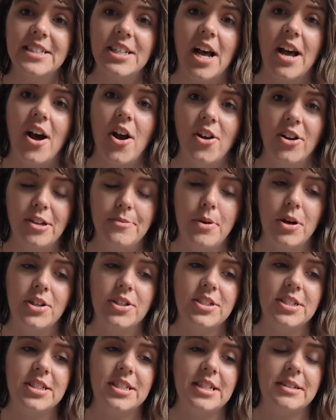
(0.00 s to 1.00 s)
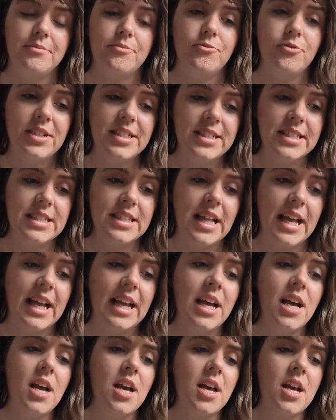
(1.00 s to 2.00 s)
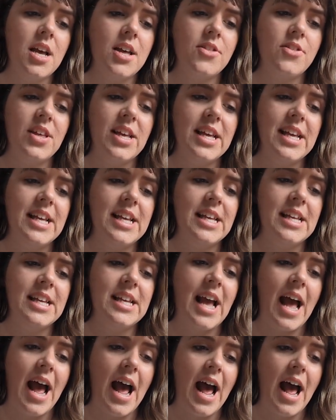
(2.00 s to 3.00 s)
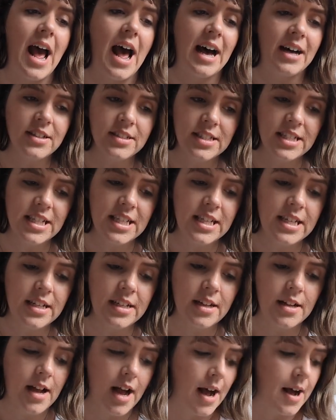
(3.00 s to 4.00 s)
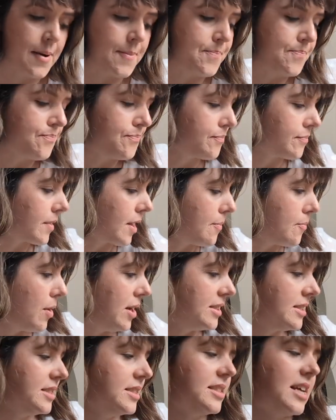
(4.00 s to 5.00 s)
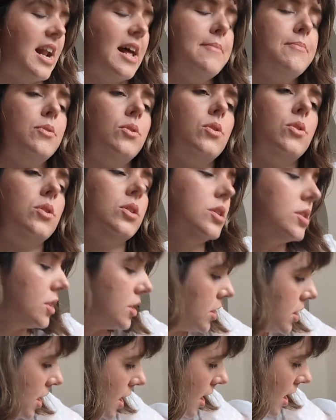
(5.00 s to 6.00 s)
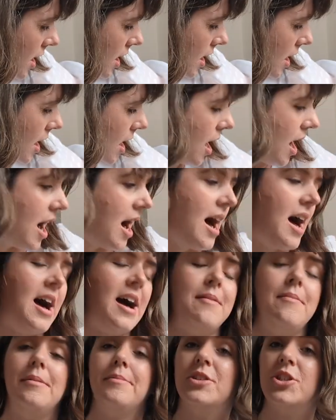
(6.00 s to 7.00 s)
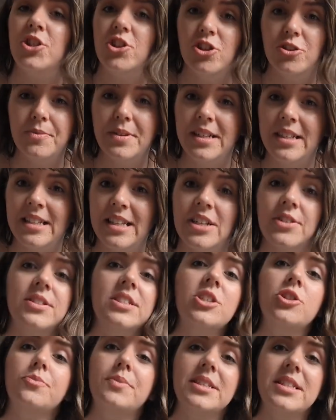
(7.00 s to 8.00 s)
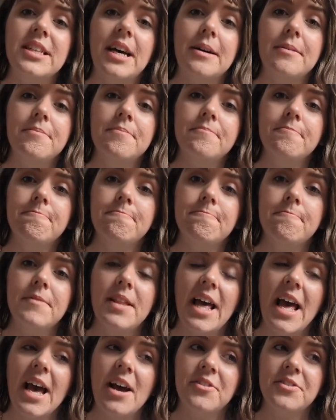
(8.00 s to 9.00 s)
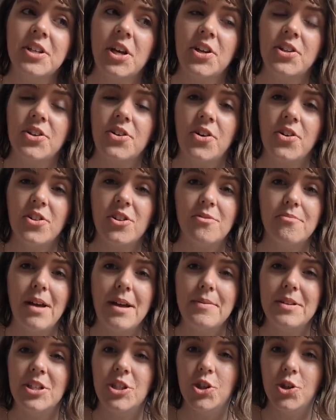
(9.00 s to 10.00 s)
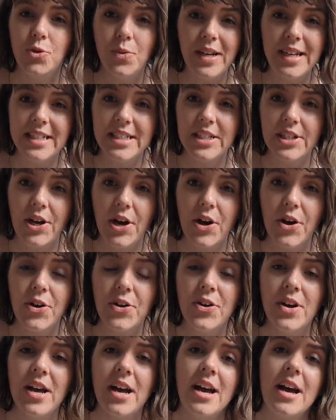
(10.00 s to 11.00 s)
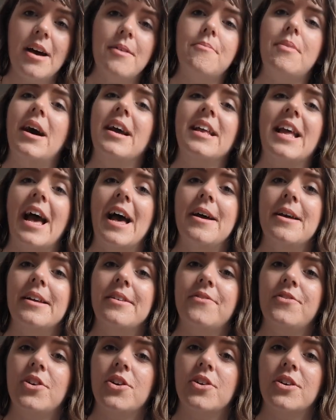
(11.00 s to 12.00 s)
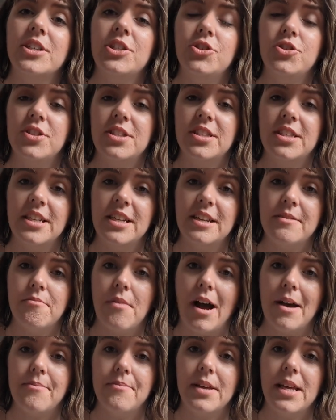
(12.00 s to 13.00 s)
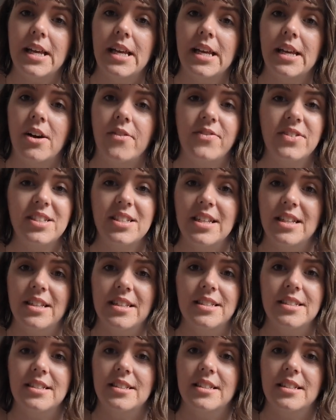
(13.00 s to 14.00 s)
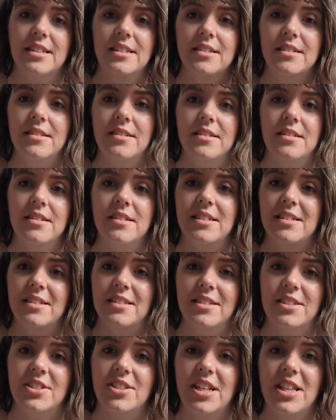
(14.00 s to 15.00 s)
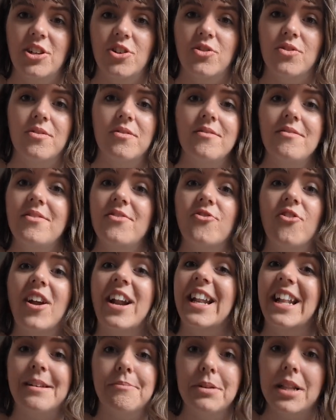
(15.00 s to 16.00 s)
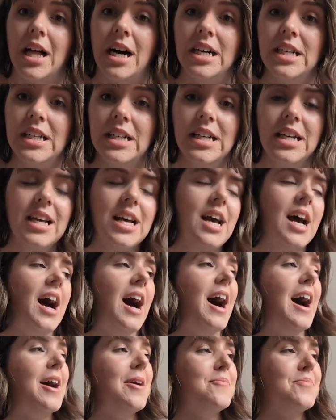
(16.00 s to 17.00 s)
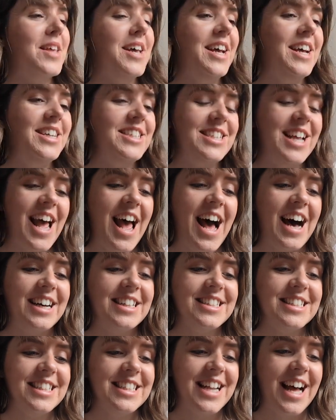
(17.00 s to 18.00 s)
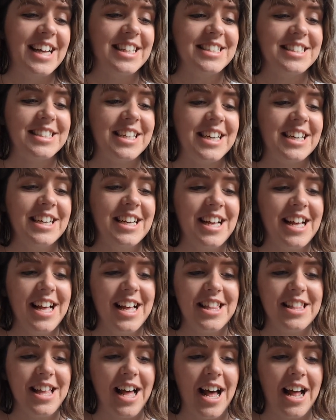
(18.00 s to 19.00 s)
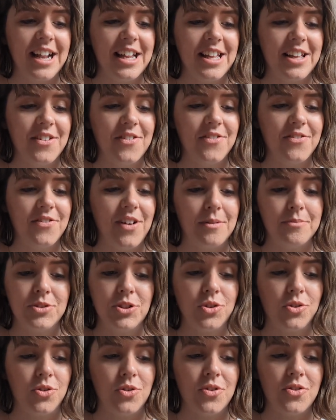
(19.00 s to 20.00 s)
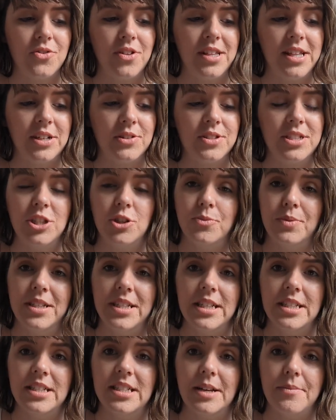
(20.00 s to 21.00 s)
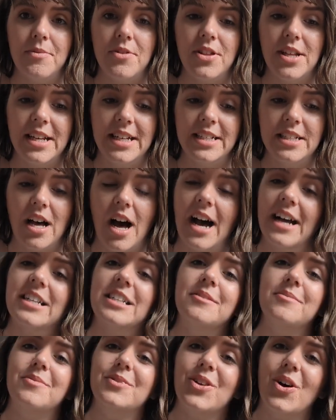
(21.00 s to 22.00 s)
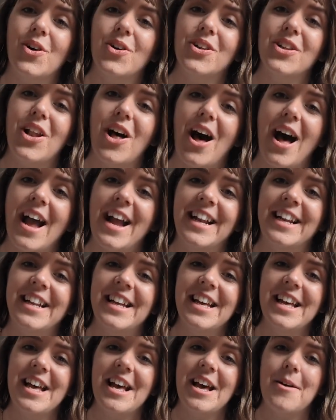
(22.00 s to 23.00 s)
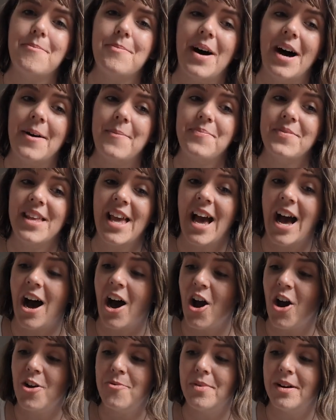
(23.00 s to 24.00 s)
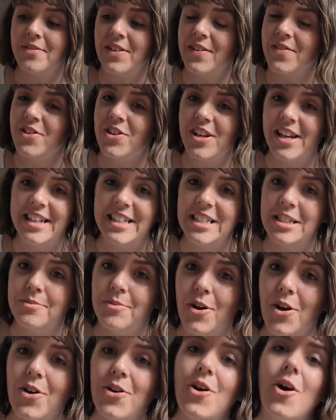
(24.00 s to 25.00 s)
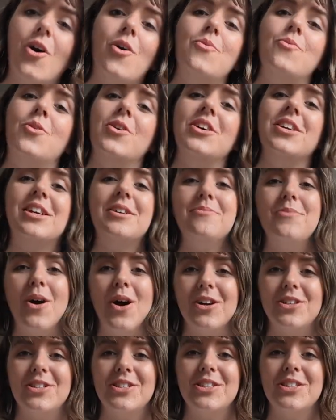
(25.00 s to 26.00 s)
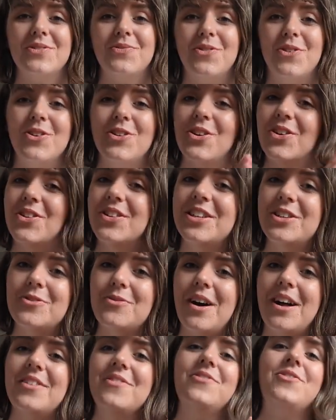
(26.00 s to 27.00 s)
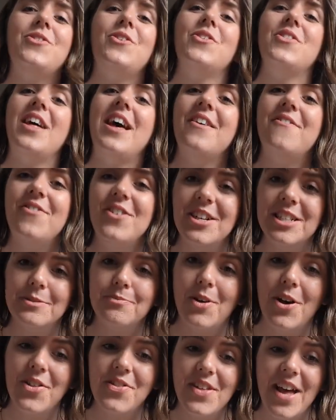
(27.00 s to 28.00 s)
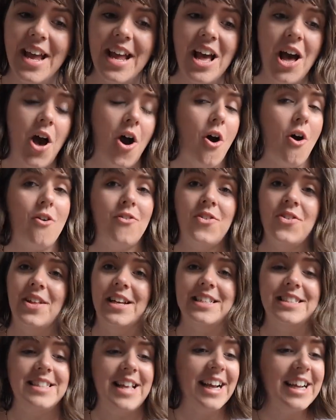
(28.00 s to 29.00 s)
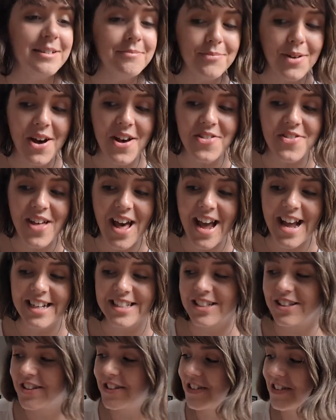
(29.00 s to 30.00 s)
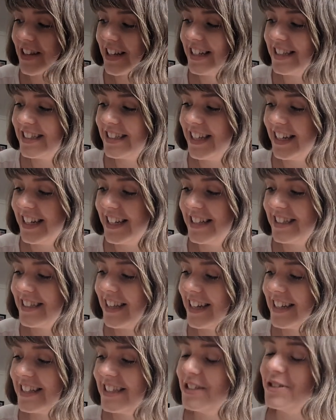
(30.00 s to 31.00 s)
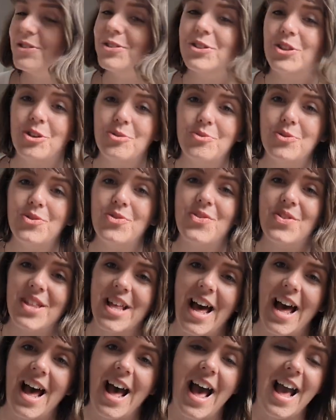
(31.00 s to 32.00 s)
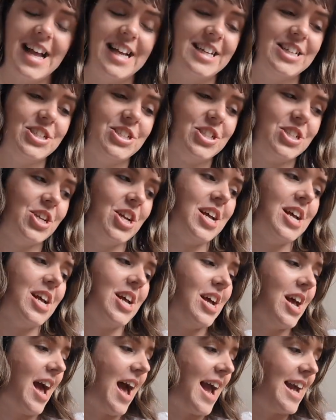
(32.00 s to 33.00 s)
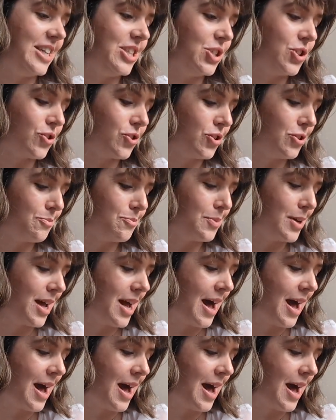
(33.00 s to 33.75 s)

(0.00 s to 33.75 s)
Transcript: as I only purchased them recently. The Aldi presents that I bought, I'm assuming there'll still be some there, as I only got them maybe 2 weeks ago. But yeah, if you're interested, it might be, obviously this is just a little friendly plug to Aldi and Asda, that if I'm sure that there'll still be some of these items online. But yeah, I hope I've given you info on what you can purchase for your little one for their first birthday or for their second birthday, as a lot of these things are still suitable for that age group.